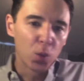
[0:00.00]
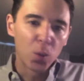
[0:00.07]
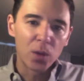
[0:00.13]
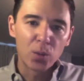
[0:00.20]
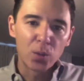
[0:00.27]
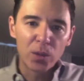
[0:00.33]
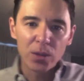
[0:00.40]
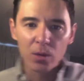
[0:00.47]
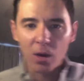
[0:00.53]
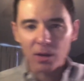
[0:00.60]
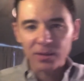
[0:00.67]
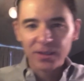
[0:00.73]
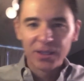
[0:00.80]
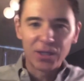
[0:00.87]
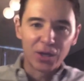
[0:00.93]
when we
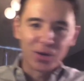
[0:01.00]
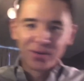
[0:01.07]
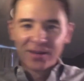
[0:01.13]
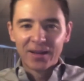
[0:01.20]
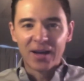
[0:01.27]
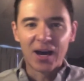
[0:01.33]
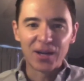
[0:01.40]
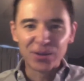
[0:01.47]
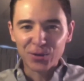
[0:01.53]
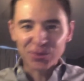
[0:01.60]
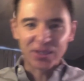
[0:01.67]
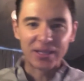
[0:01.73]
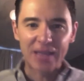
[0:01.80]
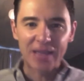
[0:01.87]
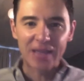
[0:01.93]
were you know
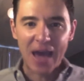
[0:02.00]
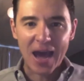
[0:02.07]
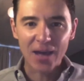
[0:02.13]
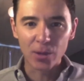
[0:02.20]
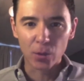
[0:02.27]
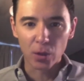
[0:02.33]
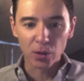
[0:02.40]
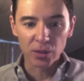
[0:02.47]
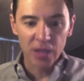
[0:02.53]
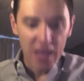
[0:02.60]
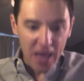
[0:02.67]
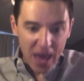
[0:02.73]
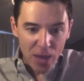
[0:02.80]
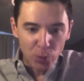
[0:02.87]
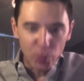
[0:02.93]
hunters and gatherers
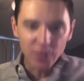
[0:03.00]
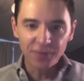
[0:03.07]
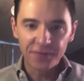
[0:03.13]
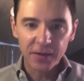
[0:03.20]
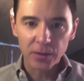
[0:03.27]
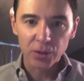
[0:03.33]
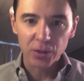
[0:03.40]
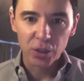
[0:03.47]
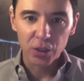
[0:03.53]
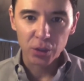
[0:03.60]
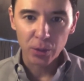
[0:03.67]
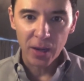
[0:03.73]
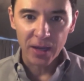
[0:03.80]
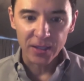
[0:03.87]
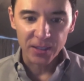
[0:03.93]
and we felt
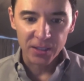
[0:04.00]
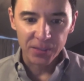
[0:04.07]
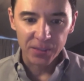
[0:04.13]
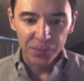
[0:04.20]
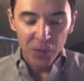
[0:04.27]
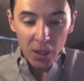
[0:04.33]
stress,